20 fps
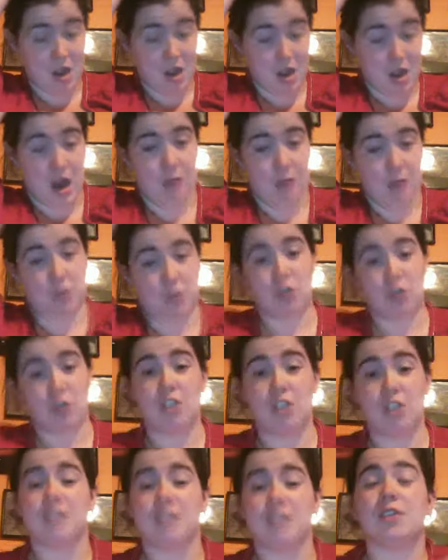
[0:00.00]
So
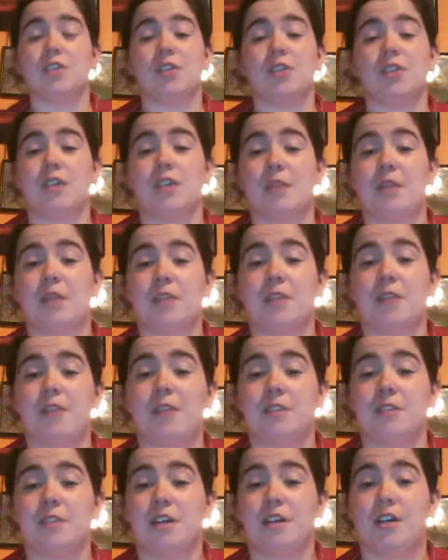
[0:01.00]
she's clearly named
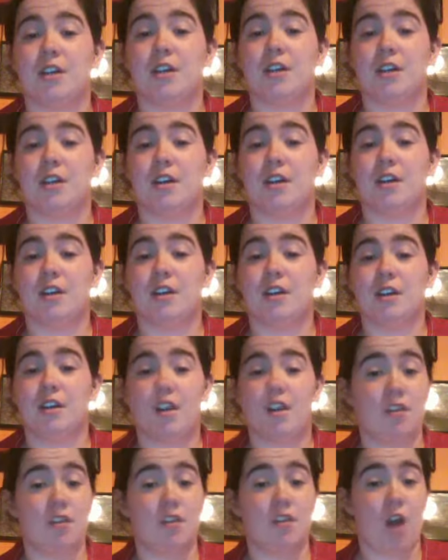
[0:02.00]
after
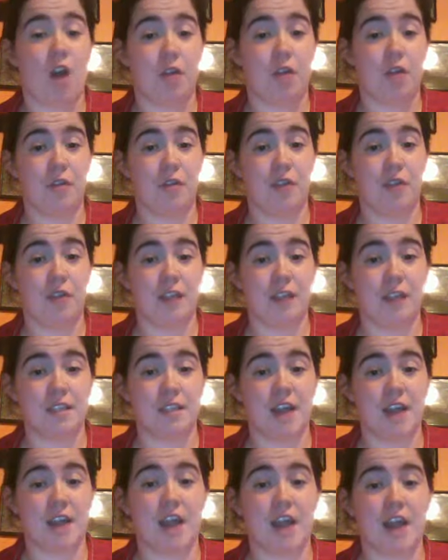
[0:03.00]
author of
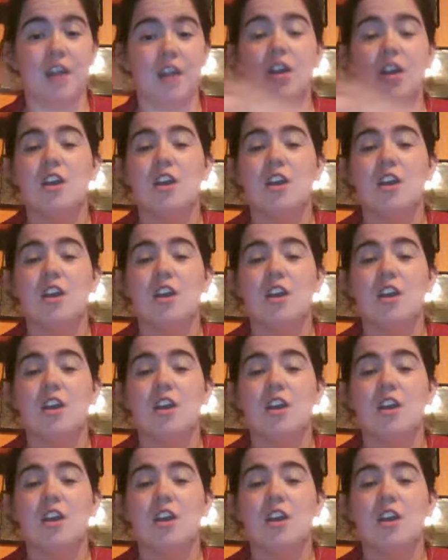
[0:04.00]
Frankenstein.